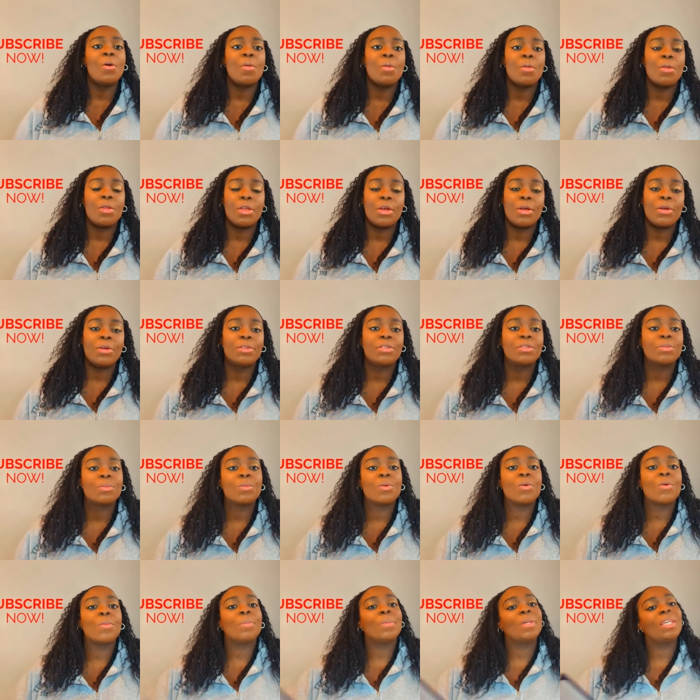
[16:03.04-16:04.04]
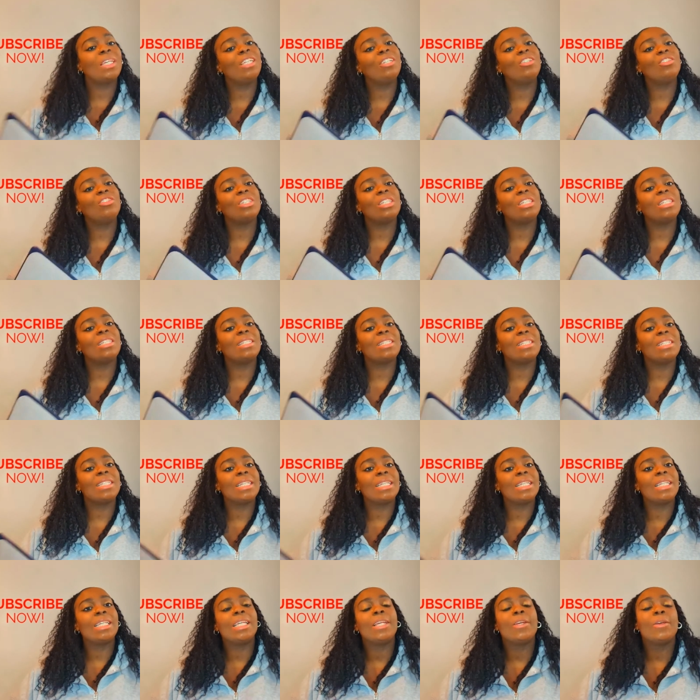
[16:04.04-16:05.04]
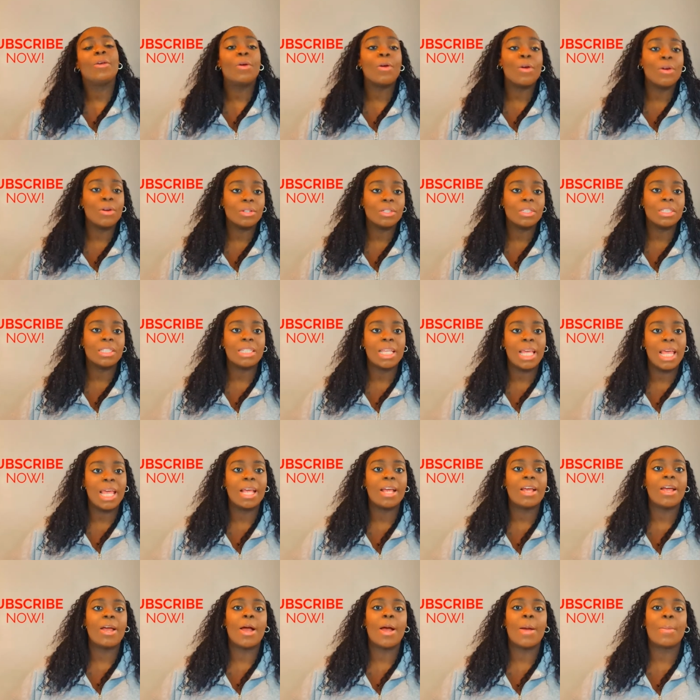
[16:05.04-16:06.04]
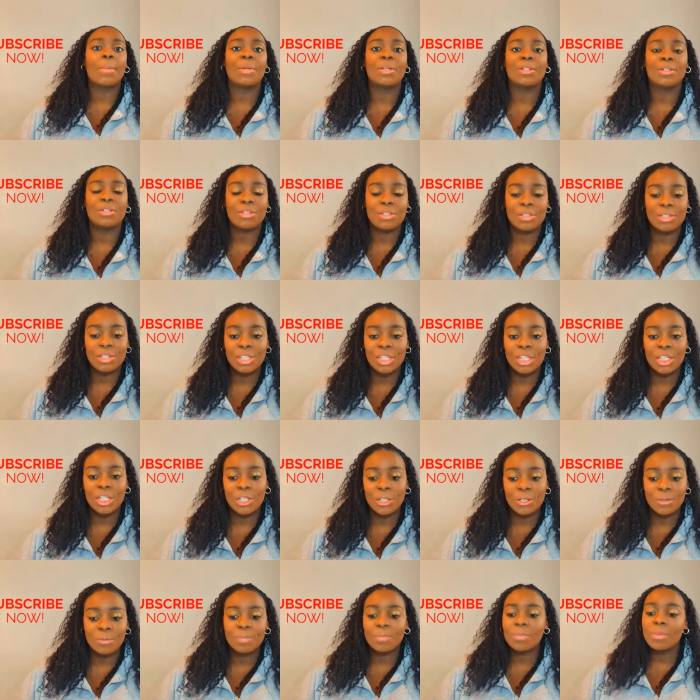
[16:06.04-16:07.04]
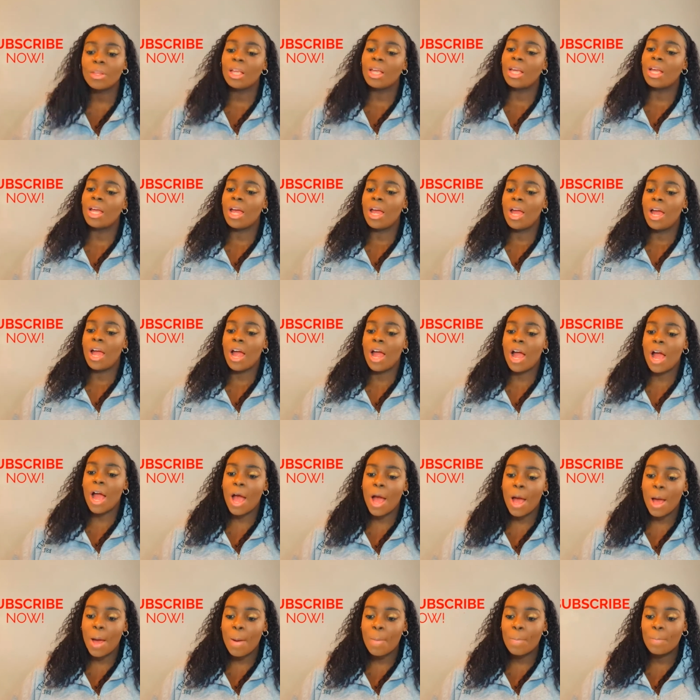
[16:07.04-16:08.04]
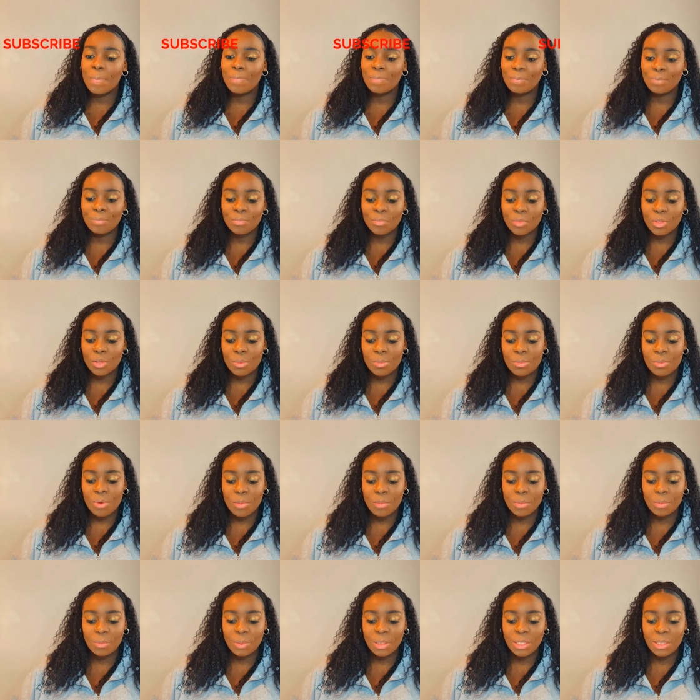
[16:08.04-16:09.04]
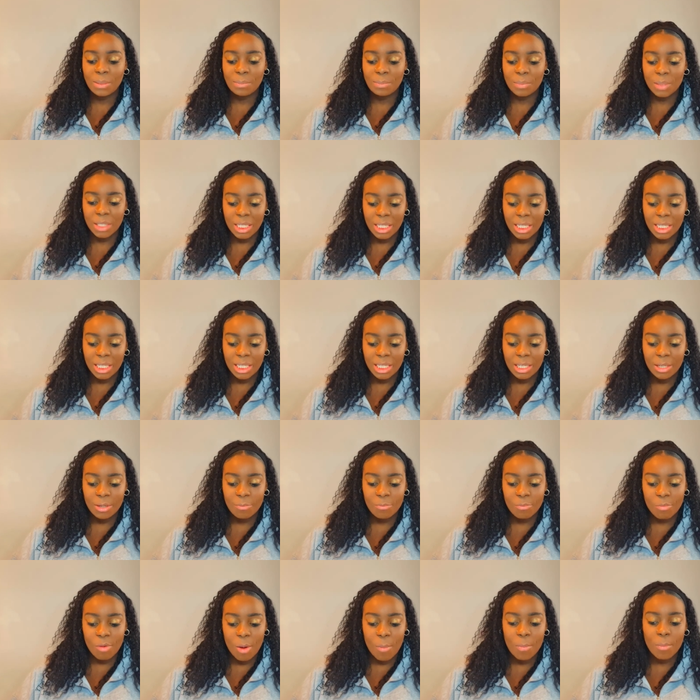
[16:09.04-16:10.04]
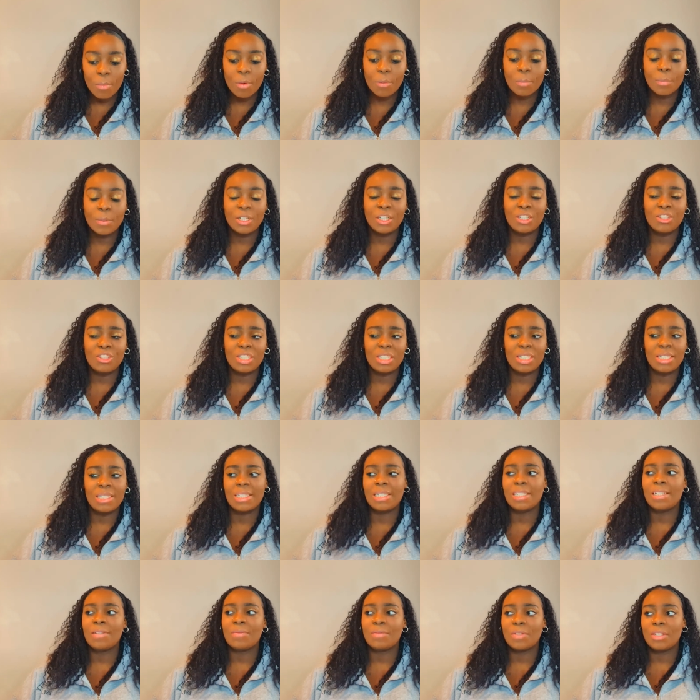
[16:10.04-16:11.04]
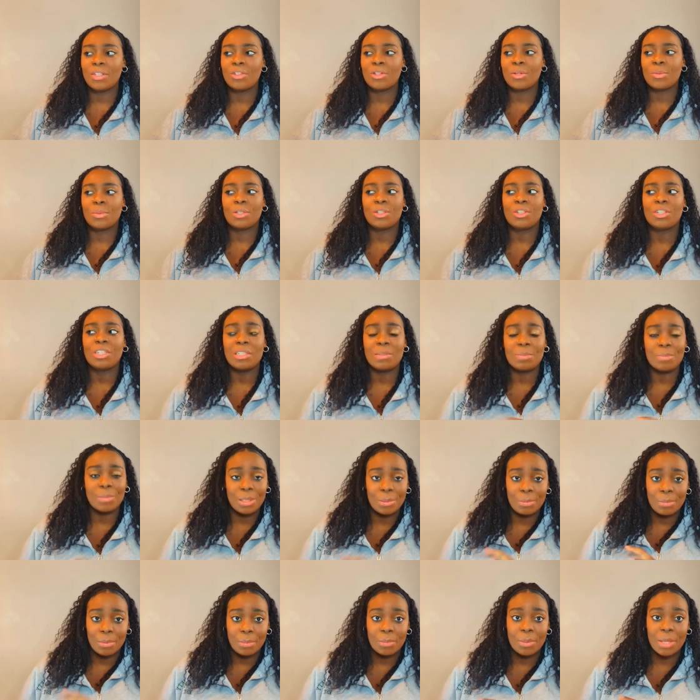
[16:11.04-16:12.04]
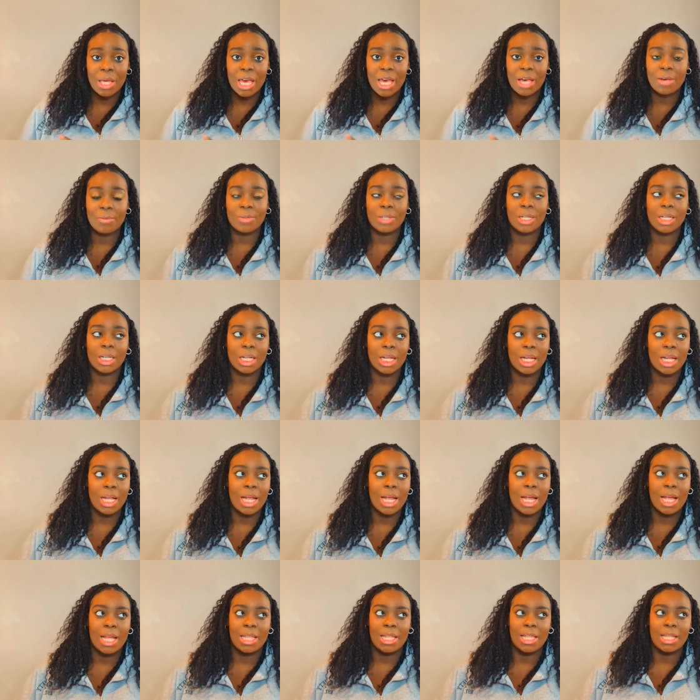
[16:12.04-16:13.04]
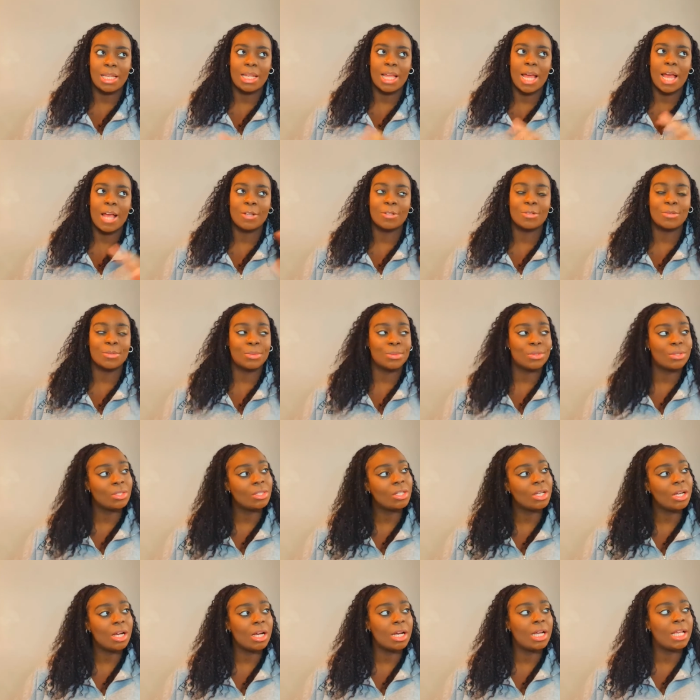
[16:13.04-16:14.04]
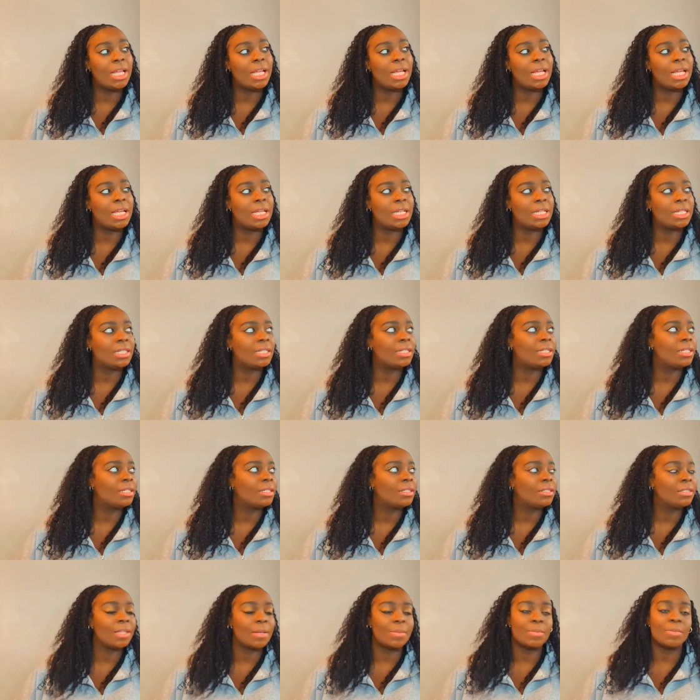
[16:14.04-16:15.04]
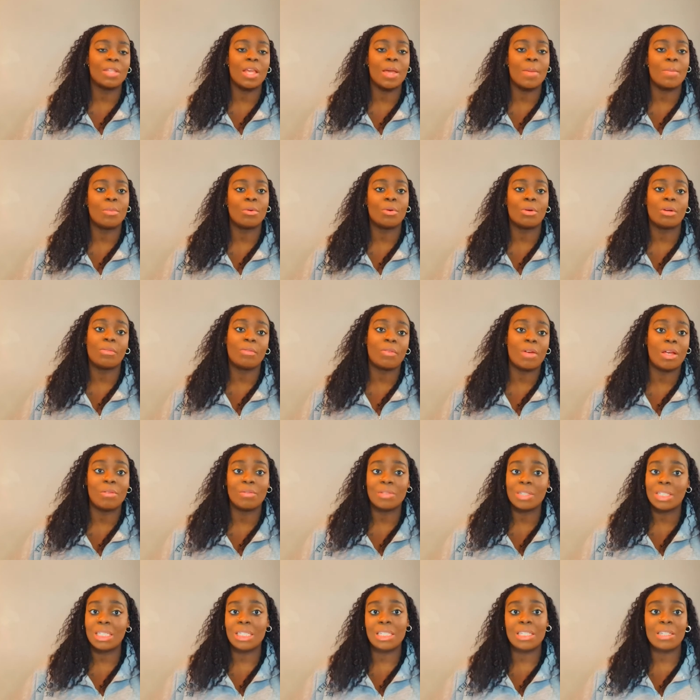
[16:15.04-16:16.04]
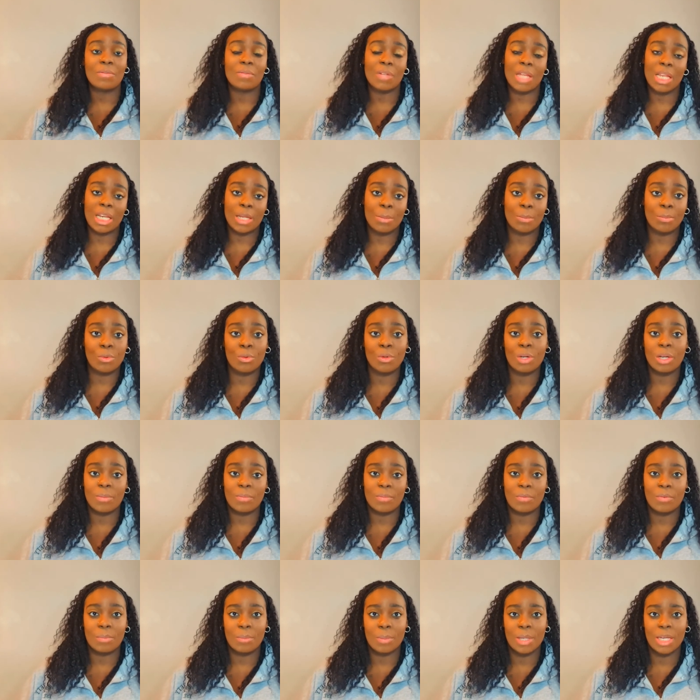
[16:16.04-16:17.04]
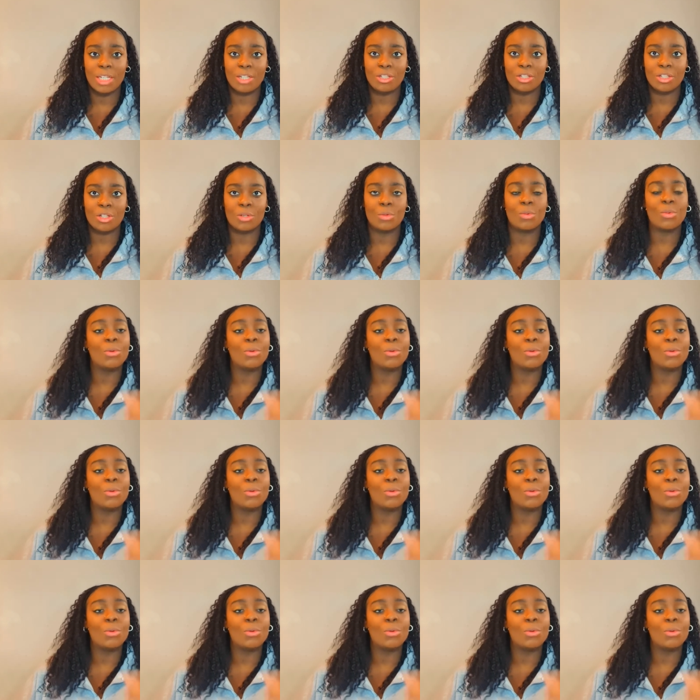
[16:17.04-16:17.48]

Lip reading: Loads more PGCE content coming soon. There'll probably be one more PGCE video, which is me preparing, and then the actual start in September if I receive any more information.